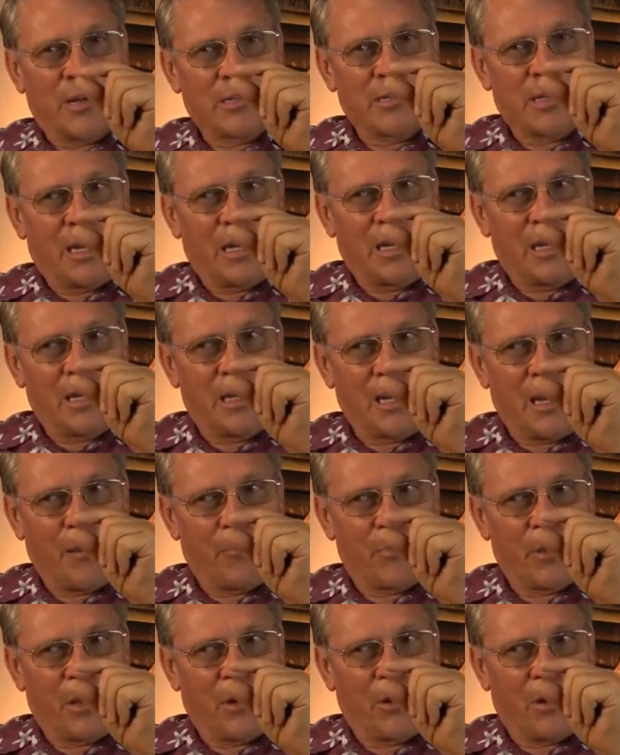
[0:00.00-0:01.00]
has any
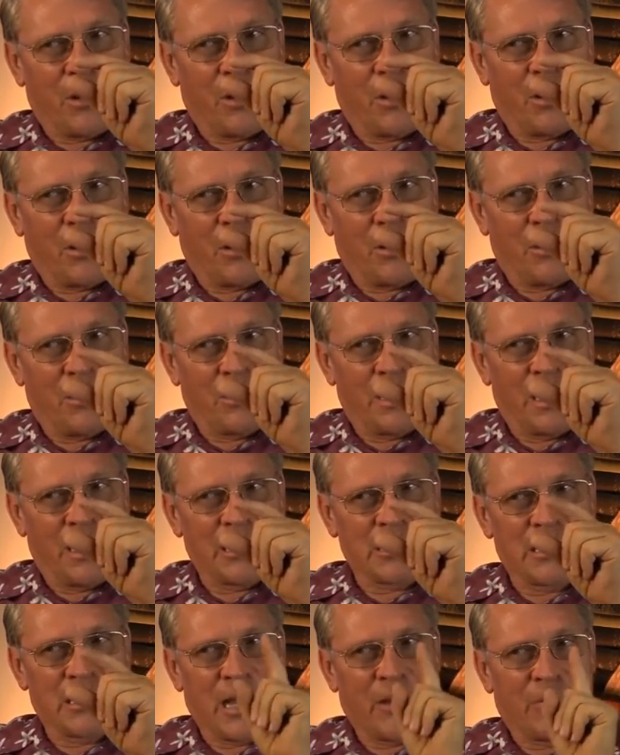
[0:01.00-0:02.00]
depth at all,
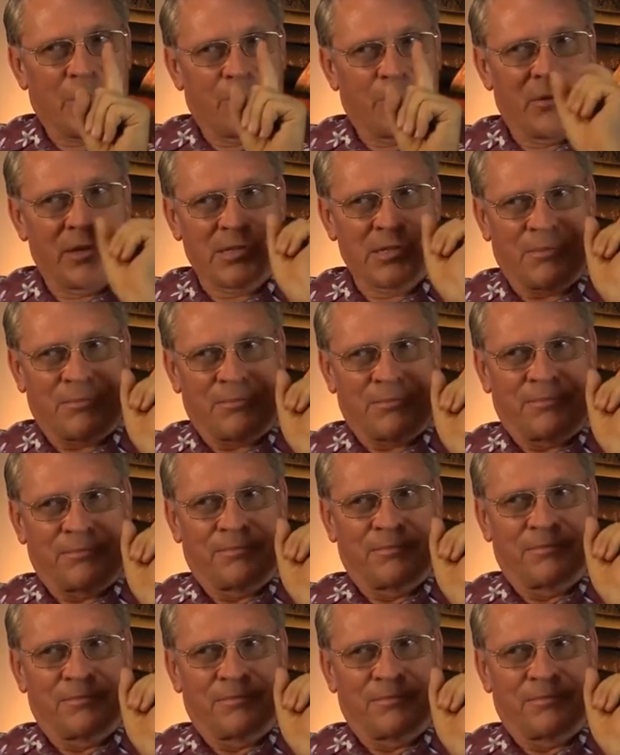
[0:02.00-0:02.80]
it's now a prism.